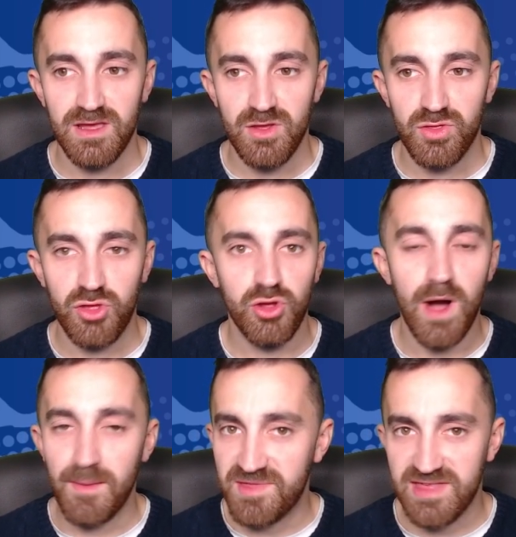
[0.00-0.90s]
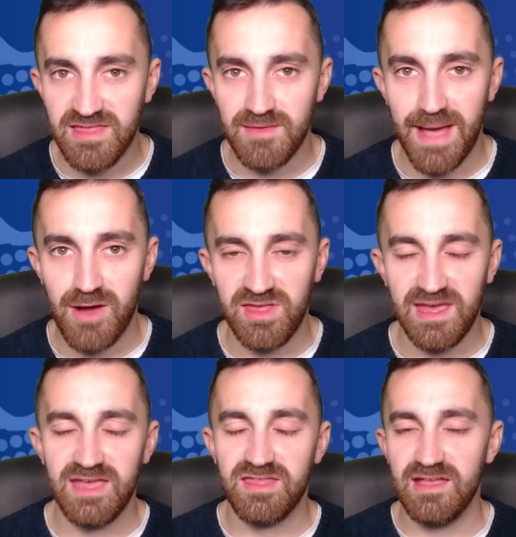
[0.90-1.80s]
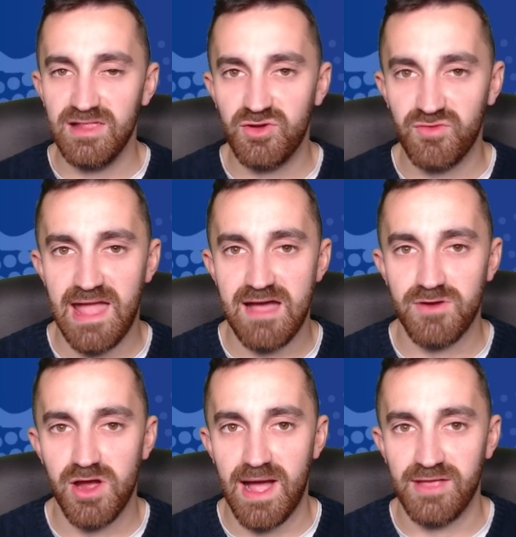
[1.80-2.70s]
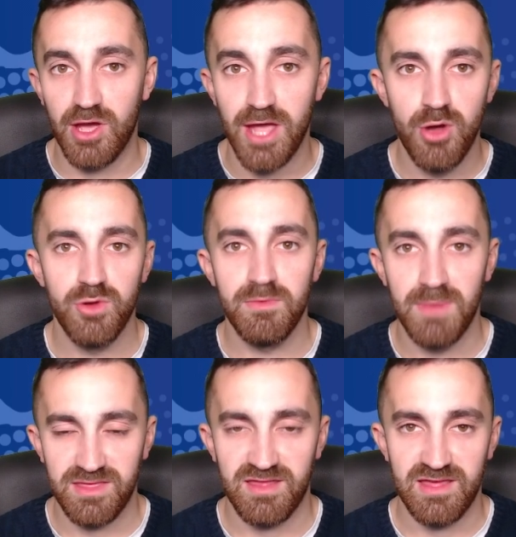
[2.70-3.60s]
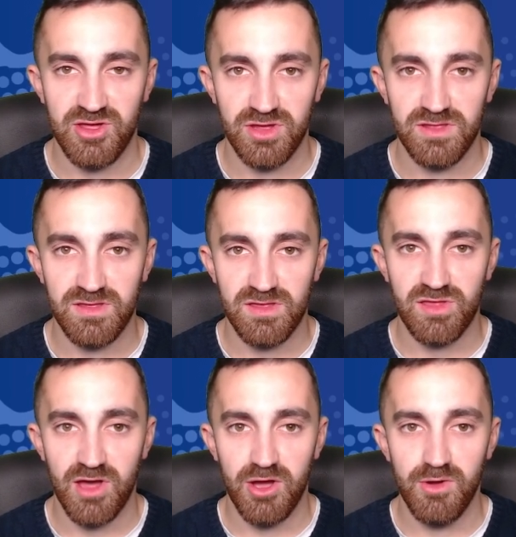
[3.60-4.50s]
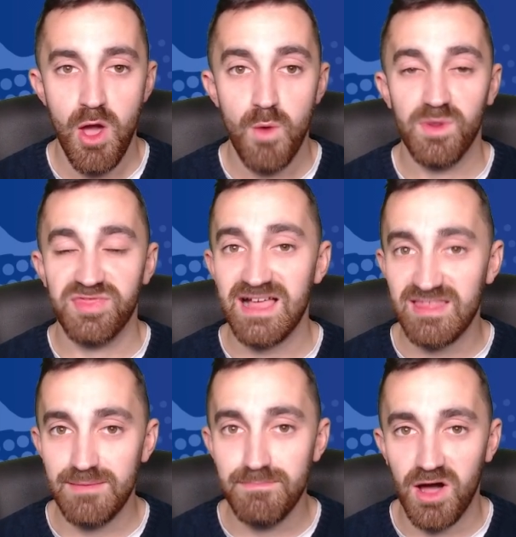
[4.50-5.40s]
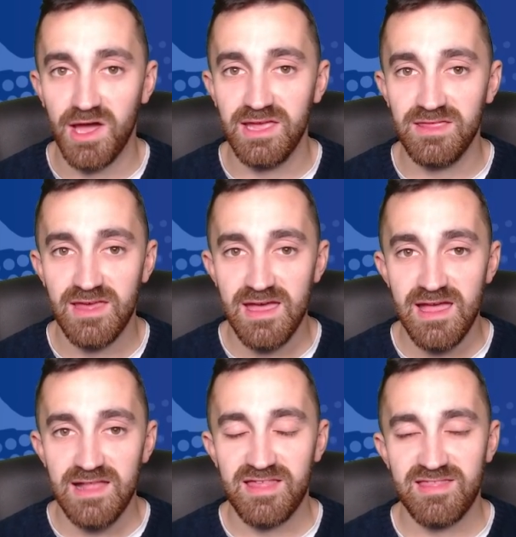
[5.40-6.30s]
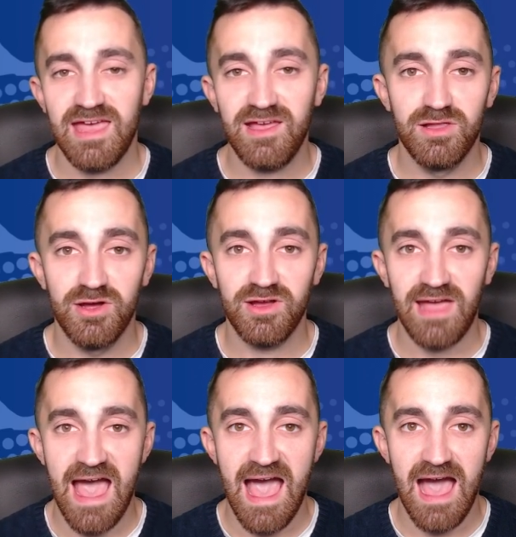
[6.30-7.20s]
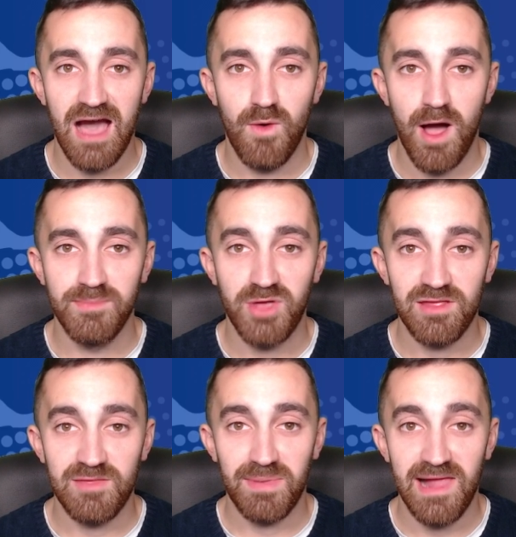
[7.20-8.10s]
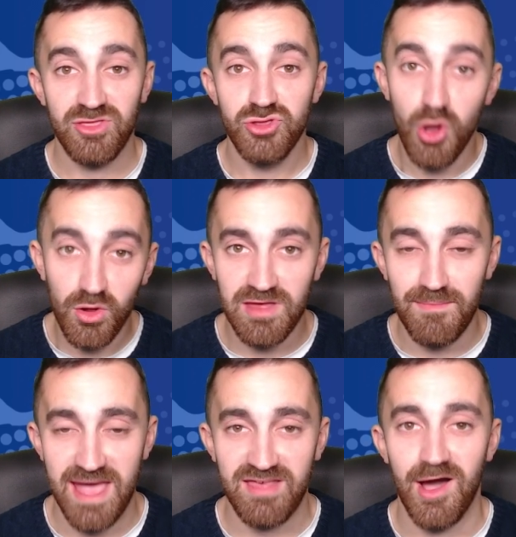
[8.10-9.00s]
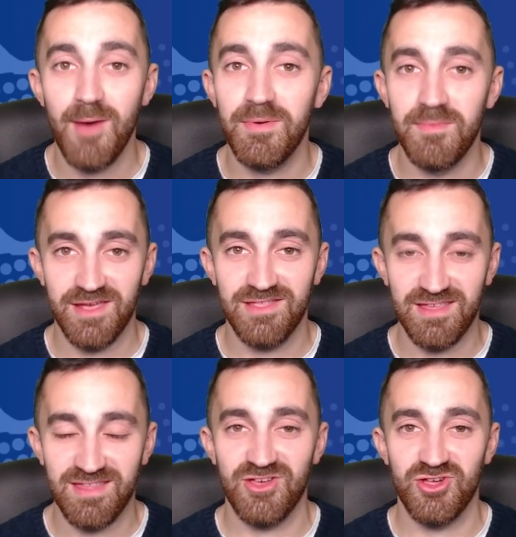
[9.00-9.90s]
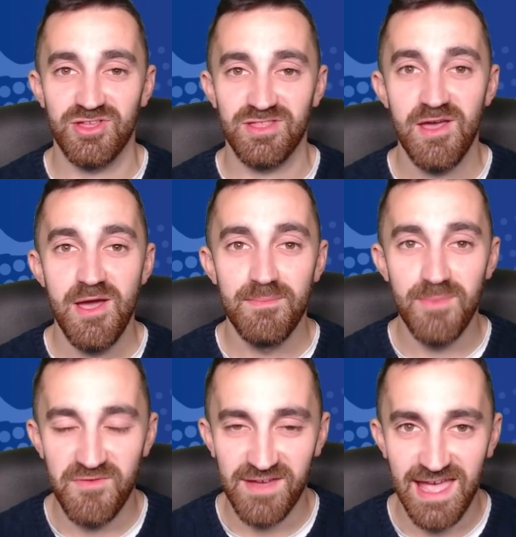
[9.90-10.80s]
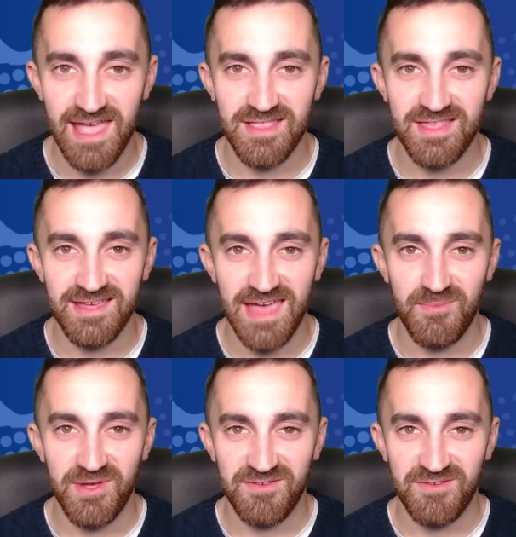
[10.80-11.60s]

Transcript: too upset about it. It's still a green arrow and I own my decisions. So with that in mind, let's take a look at how I'm going to plan not to mess up my decisions moving into game week